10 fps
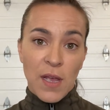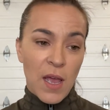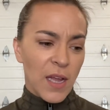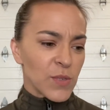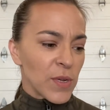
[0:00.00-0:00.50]

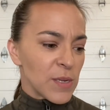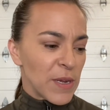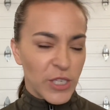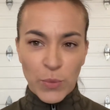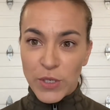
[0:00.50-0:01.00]
I just wanted to
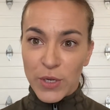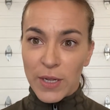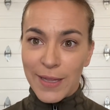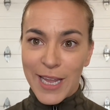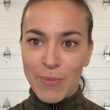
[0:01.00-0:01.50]
make sure we took a
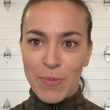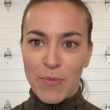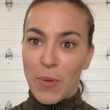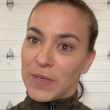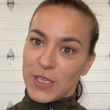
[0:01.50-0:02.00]
little bit of a
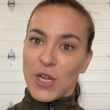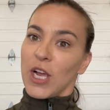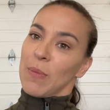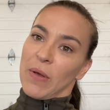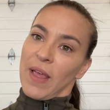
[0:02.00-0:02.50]
moment to talk
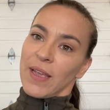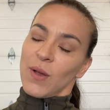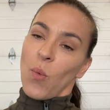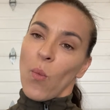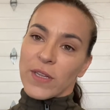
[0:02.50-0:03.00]
about like
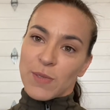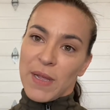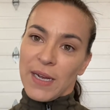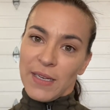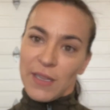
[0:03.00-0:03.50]
what's behind